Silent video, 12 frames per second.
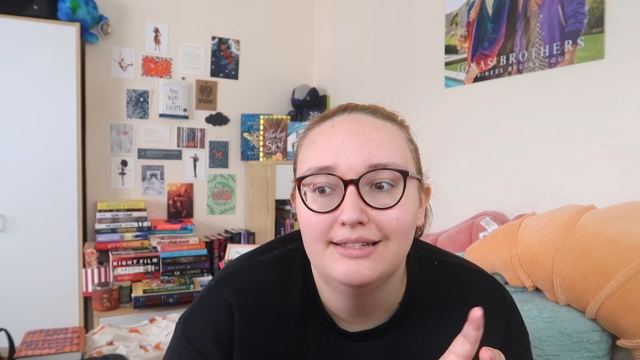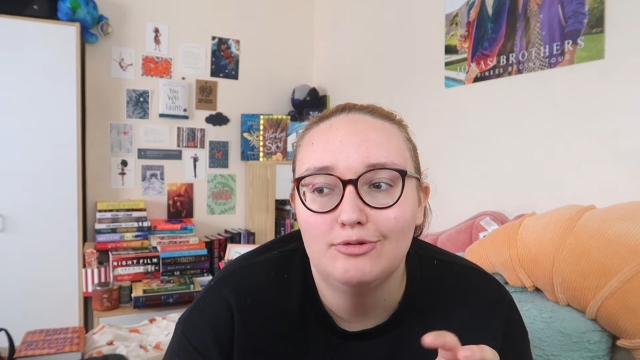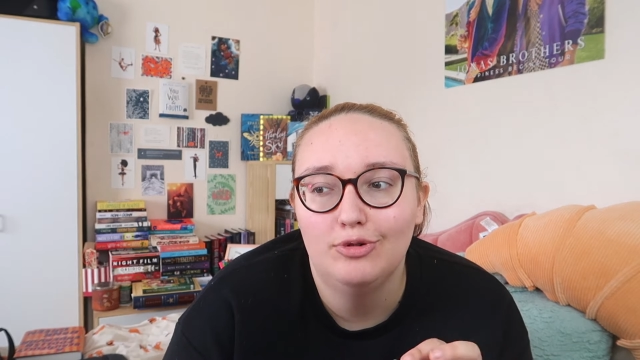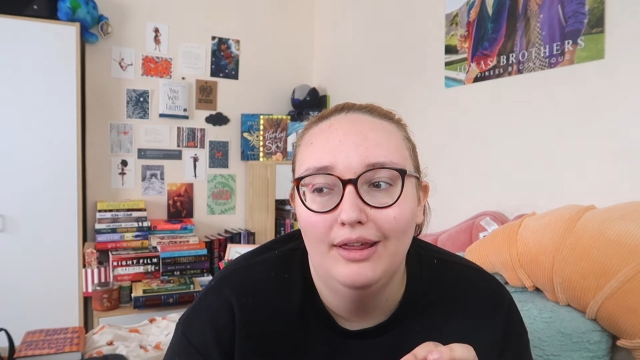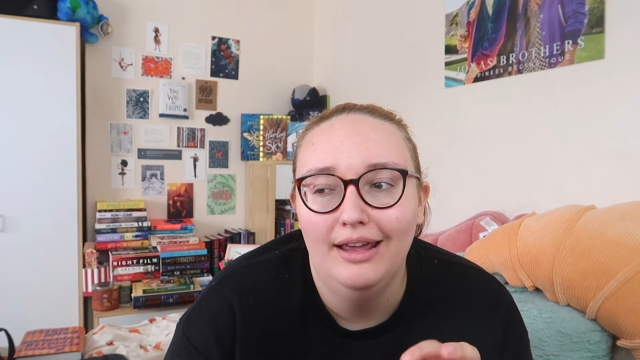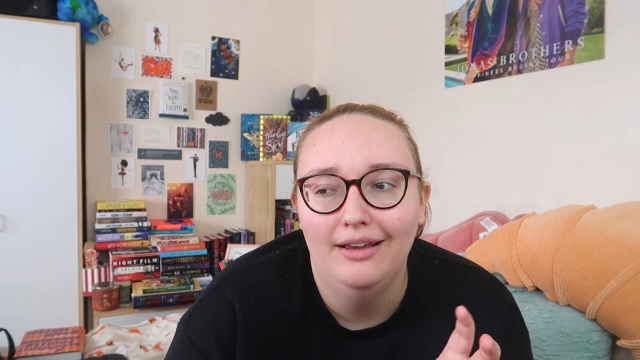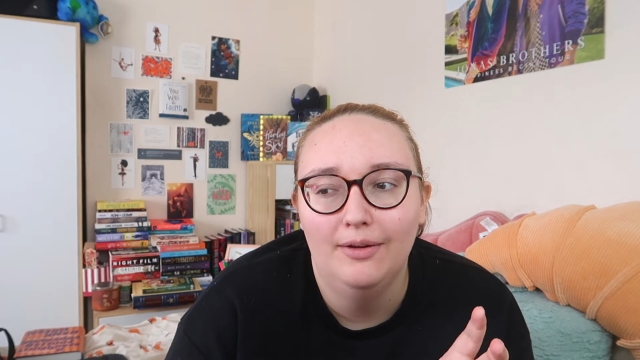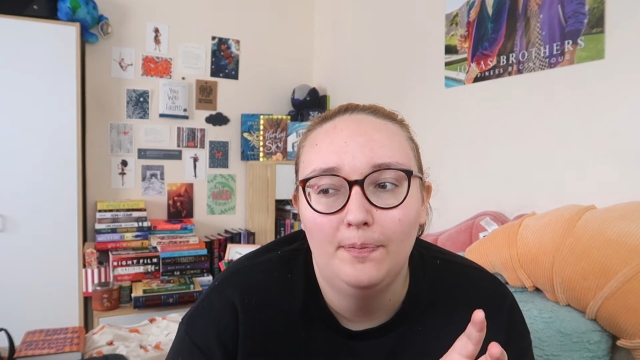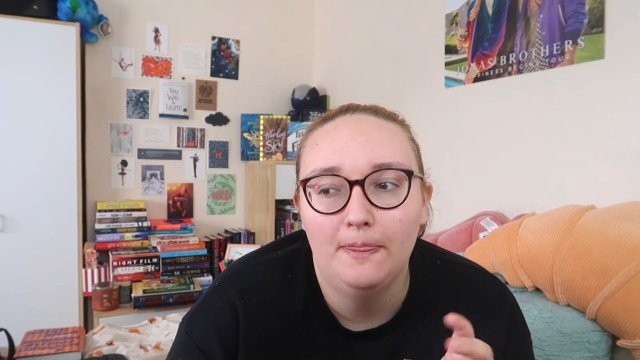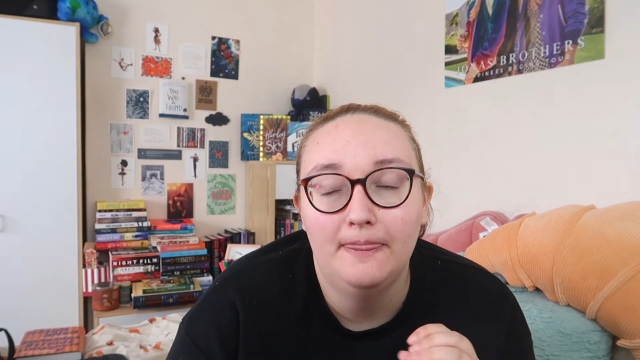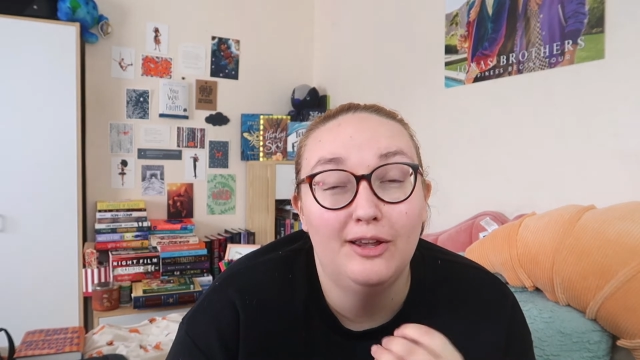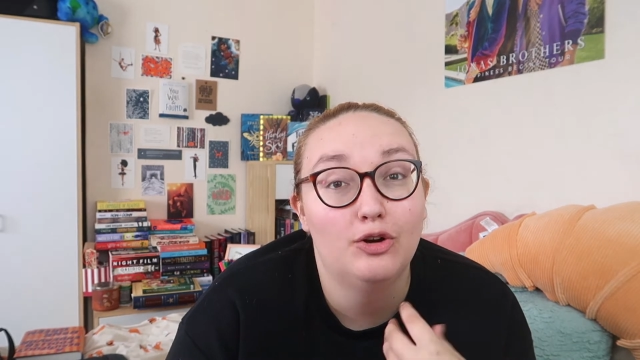so like
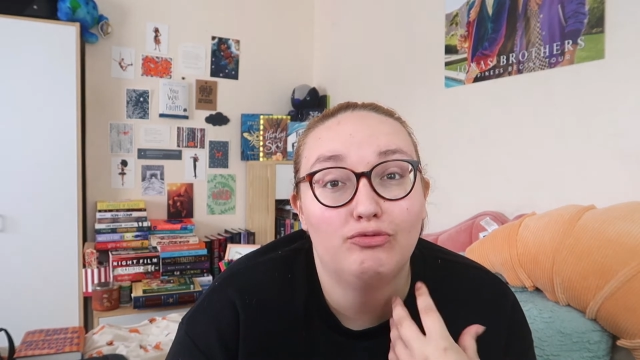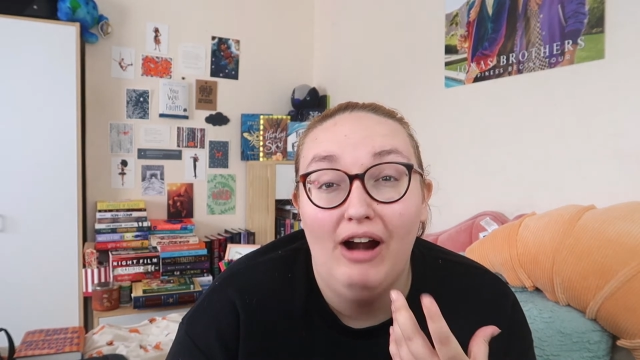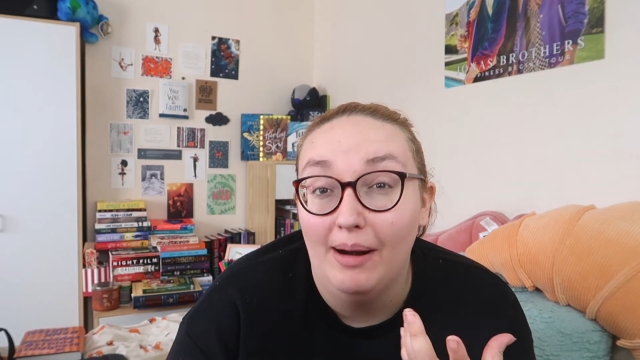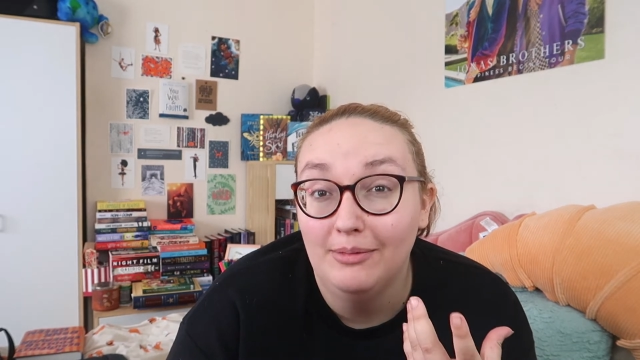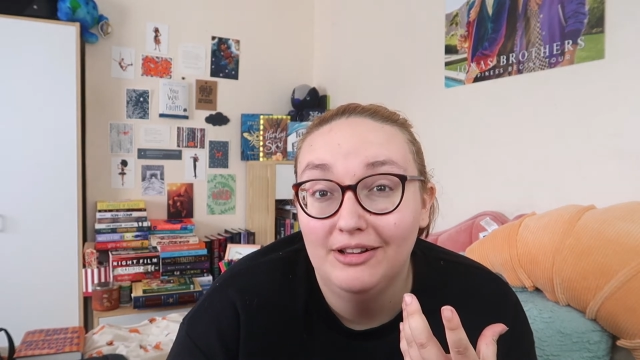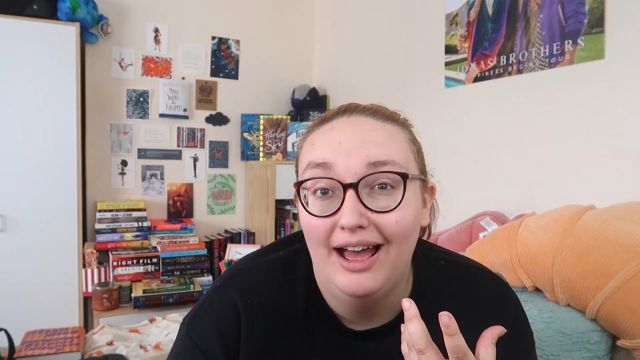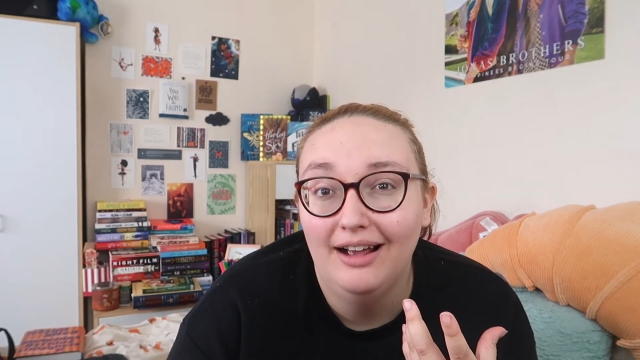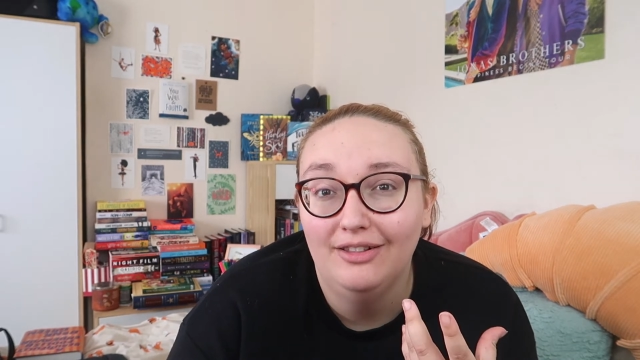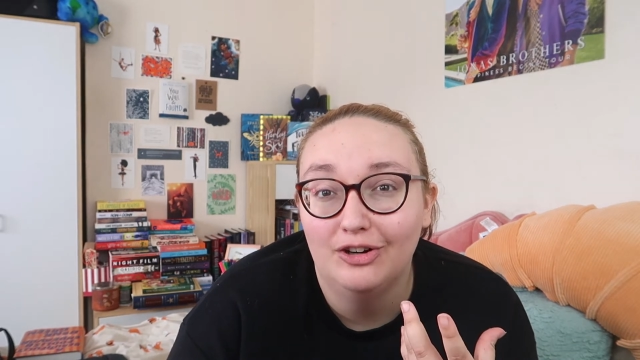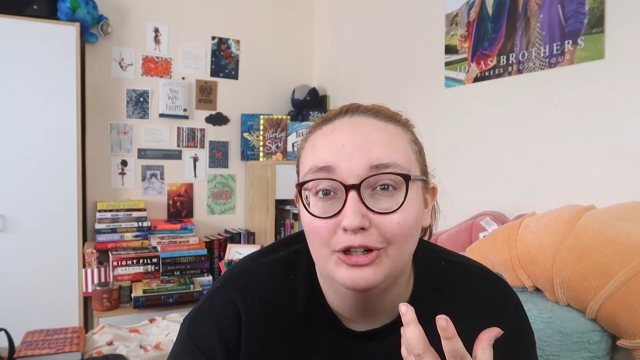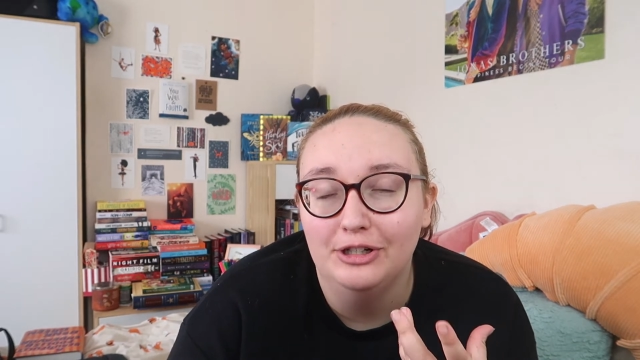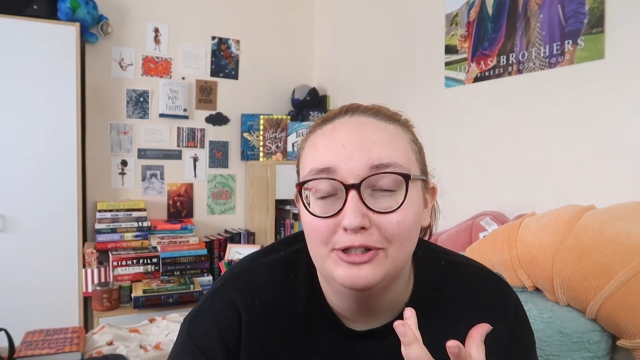the grammar that I
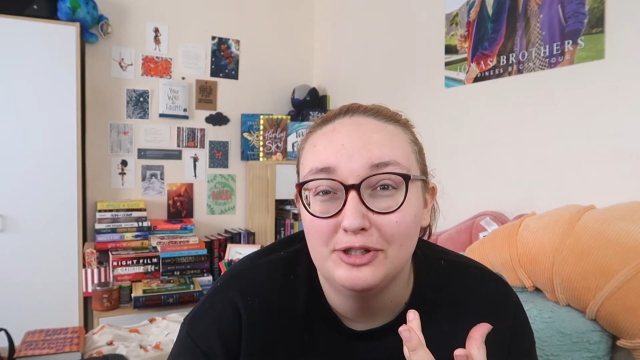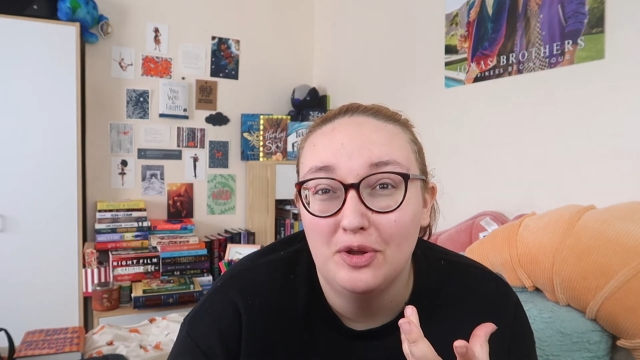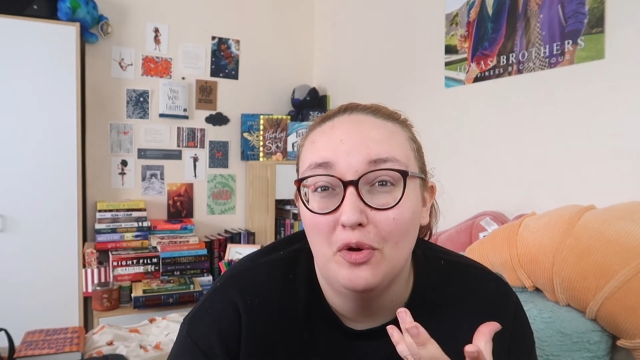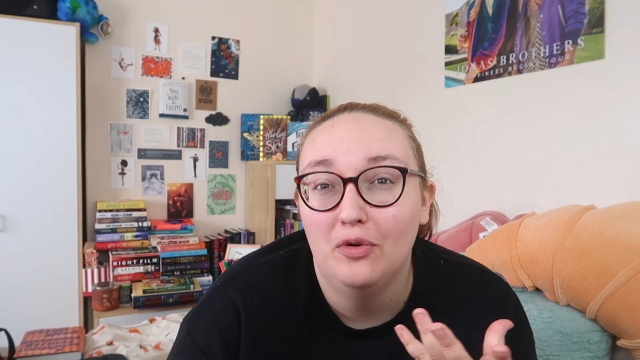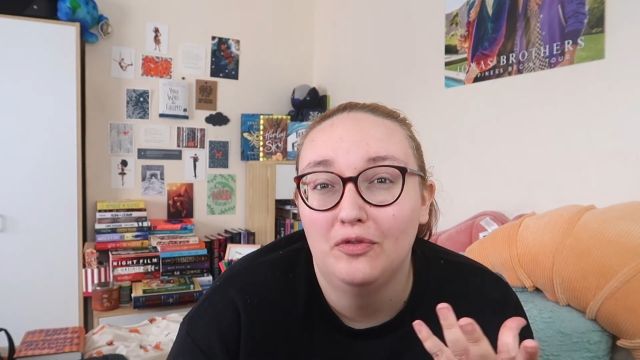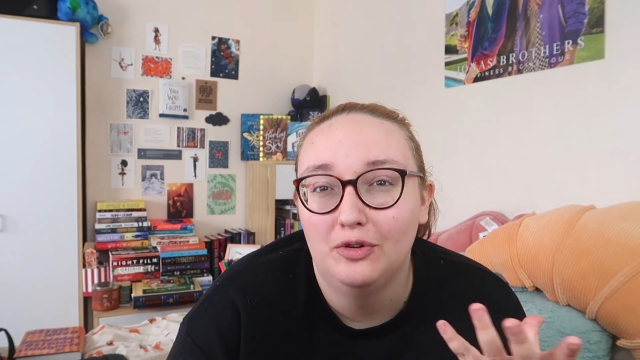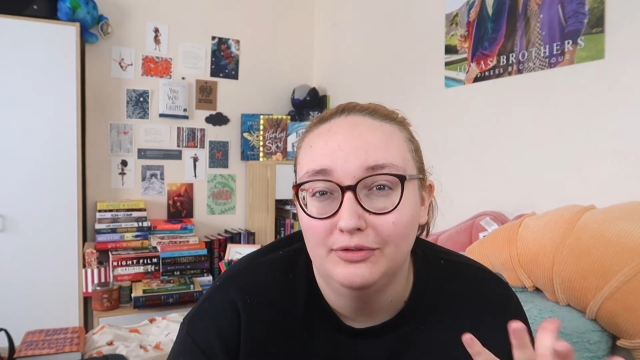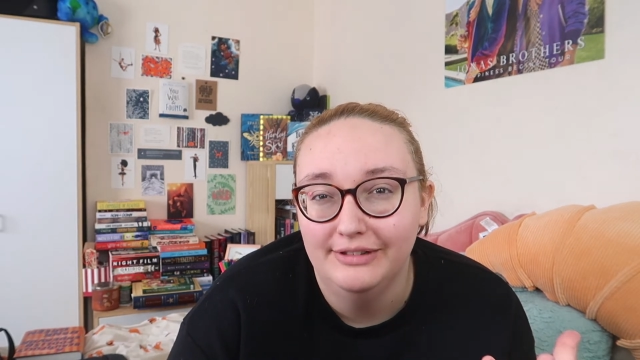learned in school for